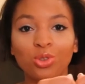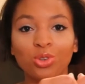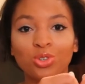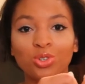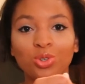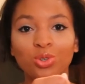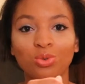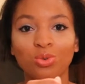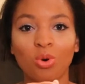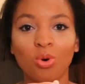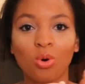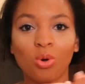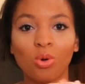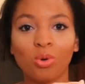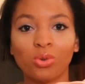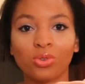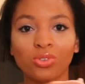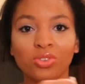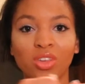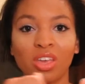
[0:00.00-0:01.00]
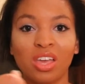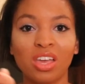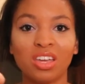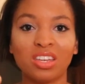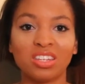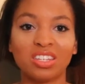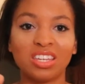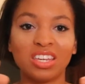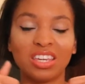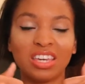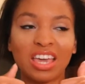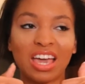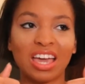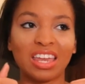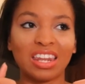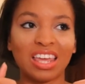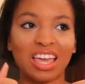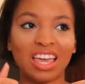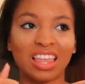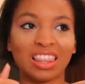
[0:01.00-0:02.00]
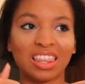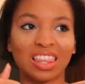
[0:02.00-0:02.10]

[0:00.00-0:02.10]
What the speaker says: the 2 holes to get